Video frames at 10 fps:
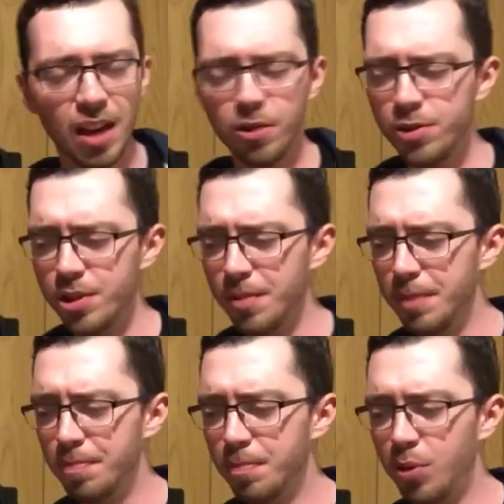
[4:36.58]
I couldn't see
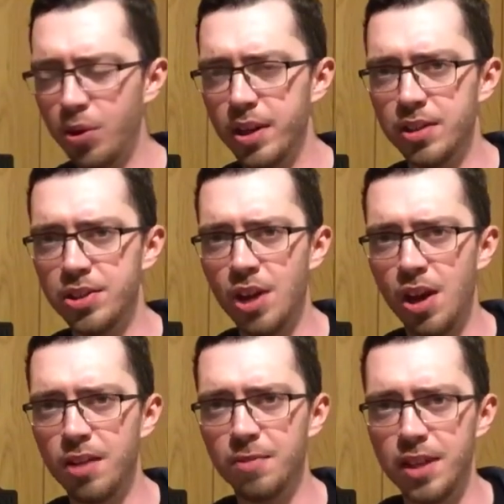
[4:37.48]
me putting a
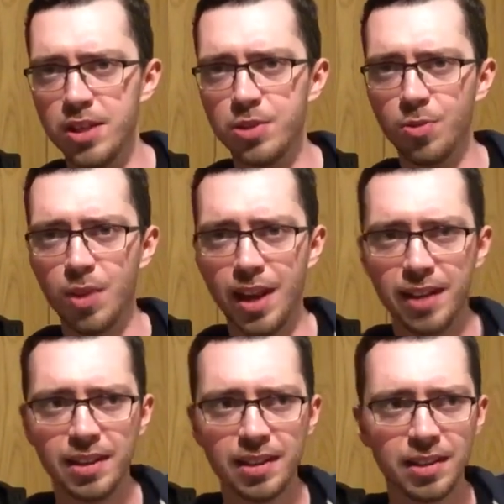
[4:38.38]
ton of these
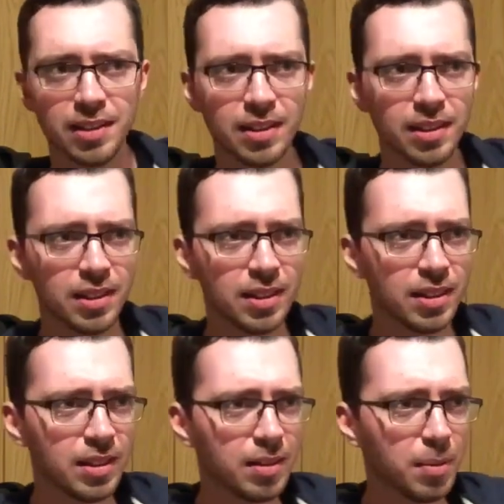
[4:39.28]
away,
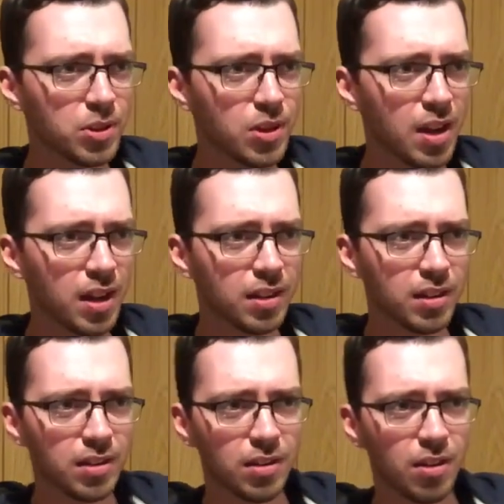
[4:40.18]
but it's not
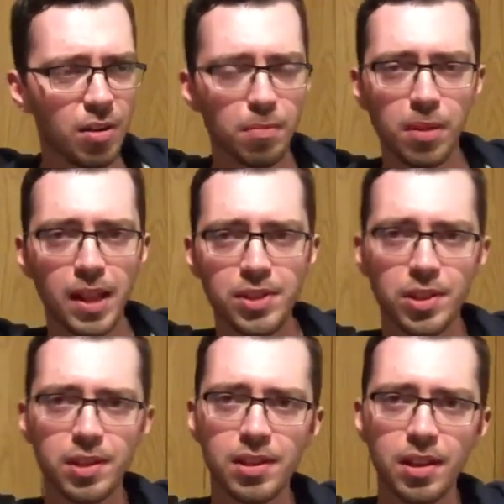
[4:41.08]

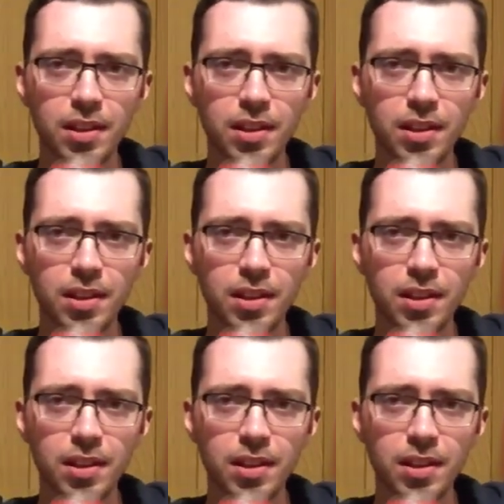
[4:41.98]
unpleasant.